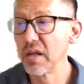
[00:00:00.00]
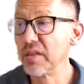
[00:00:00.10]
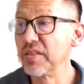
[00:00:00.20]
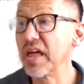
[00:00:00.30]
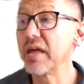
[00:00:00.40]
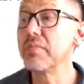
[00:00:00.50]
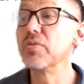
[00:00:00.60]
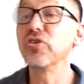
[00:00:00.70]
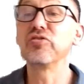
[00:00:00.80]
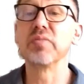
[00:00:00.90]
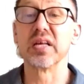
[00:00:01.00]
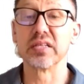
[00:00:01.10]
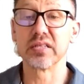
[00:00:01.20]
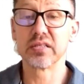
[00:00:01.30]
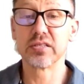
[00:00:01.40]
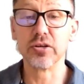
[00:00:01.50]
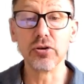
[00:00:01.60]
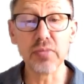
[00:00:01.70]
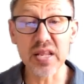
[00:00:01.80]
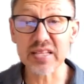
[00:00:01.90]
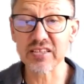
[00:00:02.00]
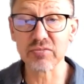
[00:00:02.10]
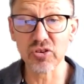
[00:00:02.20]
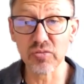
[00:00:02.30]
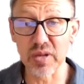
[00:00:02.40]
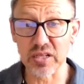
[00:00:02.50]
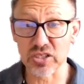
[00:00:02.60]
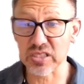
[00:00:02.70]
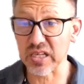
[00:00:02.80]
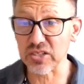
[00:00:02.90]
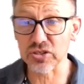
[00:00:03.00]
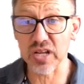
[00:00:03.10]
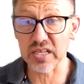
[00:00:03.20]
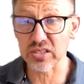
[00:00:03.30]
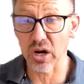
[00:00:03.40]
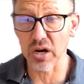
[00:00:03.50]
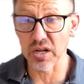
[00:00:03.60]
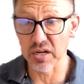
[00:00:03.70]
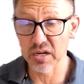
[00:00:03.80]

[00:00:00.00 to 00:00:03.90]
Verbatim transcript: Then movement, two minutes of movement just to get your day started.